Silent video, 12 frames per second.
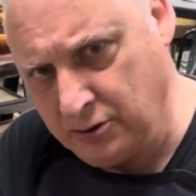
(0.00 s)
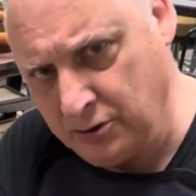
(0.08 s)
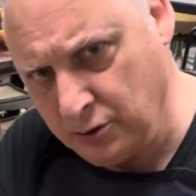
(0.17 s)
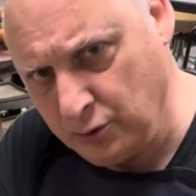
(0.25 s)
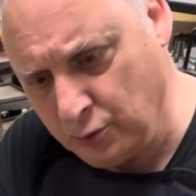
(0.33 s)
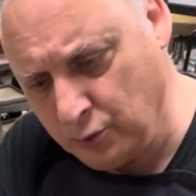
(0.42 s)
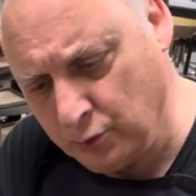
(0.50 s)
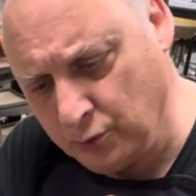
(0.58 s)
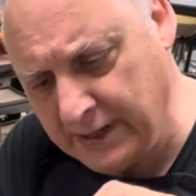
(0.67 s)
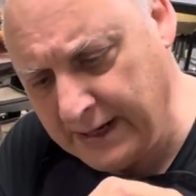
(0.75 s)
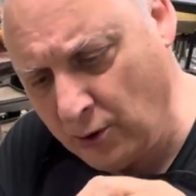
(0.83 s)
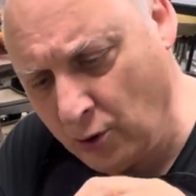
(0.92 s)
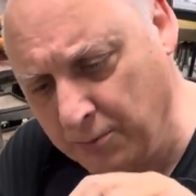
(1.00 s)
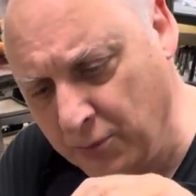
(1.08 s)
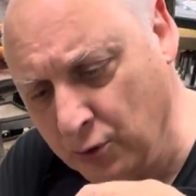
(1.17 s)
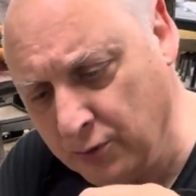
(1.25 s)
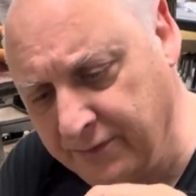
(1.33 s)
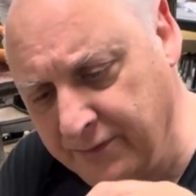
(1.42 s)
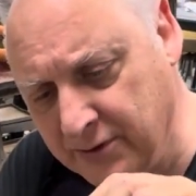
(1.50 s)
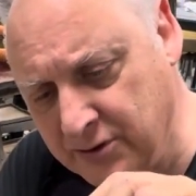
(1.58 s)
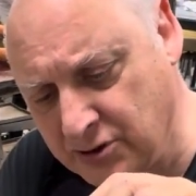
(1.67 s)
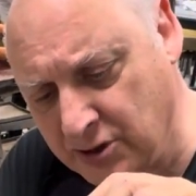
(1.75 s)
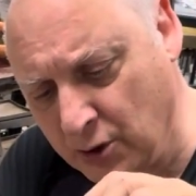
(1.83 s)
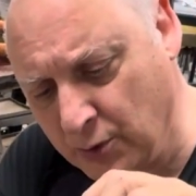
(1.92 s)
they don't move.
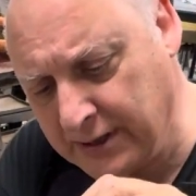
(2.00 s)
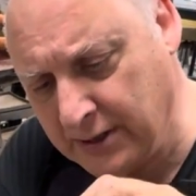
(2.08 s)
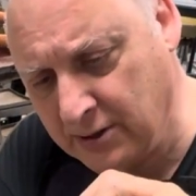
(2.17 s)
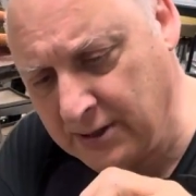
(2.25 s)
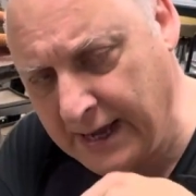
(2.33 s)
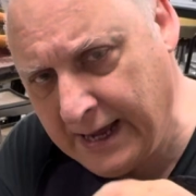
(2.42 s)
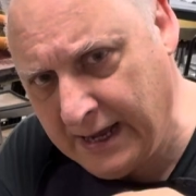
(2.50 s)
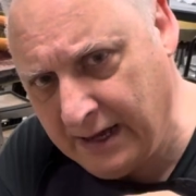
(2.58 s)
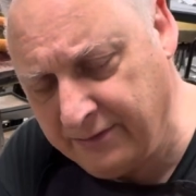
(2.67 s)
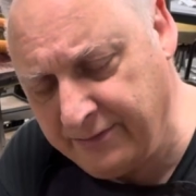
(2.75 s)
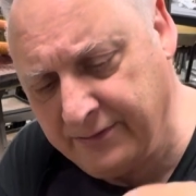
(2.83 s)
So here you have,